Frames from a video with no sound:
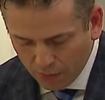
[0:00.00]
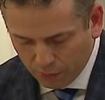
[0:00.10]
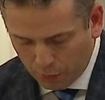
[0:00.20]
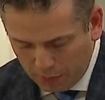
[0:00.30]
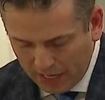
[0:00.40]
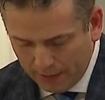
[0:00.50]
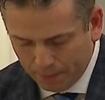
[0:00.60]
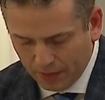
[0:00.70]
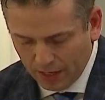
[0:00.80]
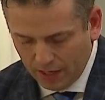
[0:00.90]
For
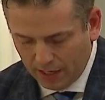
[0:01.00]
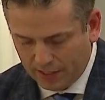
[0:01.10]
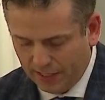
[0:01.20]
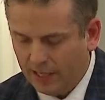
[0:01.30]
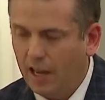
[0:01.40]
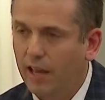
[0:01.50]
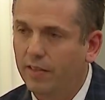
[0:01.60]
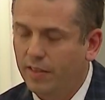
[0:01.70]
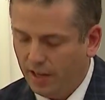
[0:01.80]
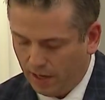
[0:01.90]
me, it didn't
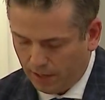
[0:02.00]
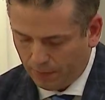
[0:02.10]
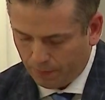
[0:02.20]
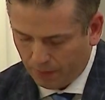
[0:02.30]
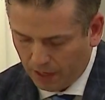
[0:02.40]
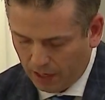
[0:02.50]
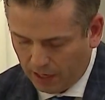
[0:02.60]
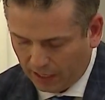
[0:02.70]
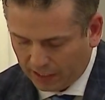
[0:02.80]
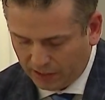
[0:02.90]
end there,
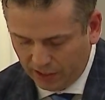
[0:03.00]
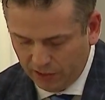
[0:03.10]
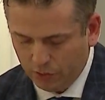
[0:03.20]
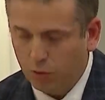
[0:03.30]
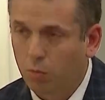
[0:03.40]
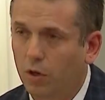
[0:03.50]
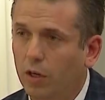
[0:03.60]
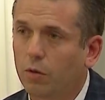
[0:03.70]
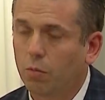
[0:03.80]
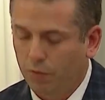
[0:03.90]
and I continued to
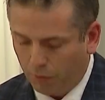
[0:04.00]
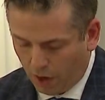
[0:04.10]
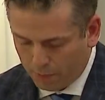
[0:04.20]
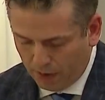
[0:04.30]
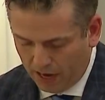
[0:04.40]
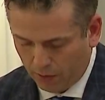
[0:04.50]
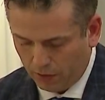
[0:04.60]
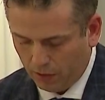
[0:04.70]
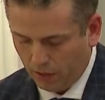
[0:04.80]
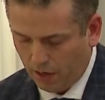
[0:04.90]
work with Rob
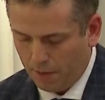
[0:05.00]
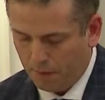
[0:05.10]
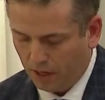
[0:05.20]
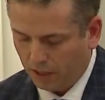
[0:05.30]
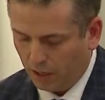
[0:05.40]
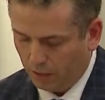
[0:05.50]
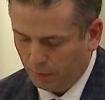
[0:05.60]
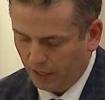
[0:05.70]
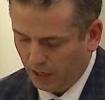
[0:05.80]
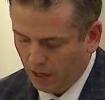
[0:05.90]
Power and Mark
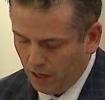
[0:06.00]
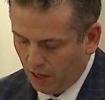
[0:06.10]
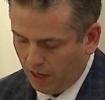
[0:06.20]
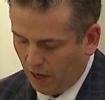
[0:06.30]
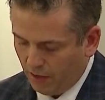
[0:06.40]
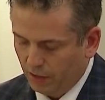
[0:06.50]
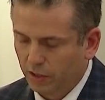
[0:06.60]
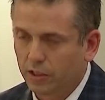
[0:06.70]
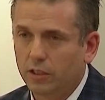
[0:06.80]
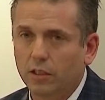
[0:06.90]
Allman and
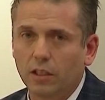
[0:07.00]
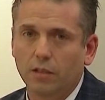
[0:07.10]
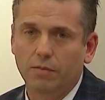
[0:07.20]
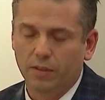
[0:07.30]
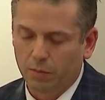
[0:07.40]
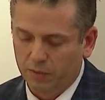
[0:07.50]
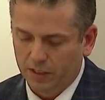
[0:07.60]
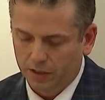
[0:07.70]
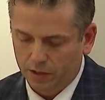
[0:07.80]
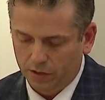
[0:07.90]
others in the film
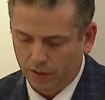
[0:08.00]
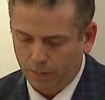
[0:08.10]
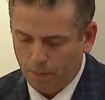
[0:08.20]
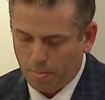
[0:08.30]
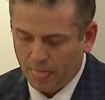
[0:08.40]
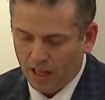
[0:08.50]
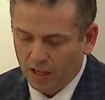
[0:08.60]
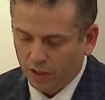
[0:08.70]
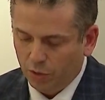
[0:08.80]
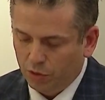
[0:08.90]
industry
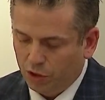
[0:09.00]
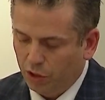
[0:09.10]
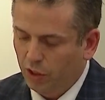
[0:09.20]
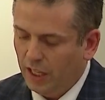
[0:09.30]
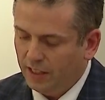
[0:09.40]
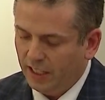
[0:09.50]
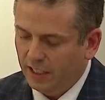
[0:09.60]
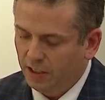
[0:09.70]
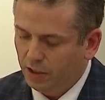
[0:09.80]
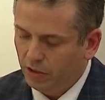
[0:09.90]
to ensure that the
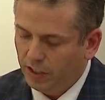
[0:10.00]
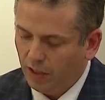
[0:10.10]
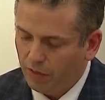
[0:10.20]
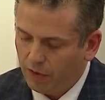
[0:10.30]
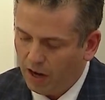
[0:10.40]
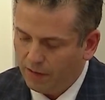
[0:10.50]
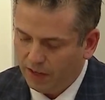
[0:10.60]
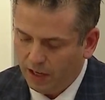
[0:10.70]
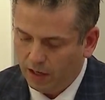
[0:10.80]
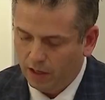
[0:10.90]
industry can thrive
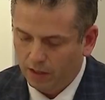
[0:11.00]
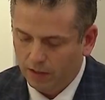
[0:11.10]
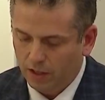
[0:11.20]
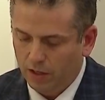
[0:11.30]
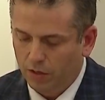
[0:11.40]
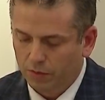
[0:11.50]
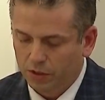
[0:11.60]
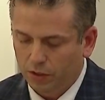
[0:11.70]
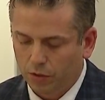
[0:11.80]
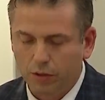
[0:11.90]
here in Nova
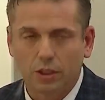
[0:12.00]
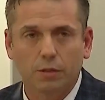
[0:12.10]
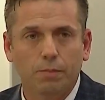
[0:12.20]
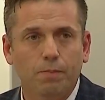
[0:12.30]
Scotia.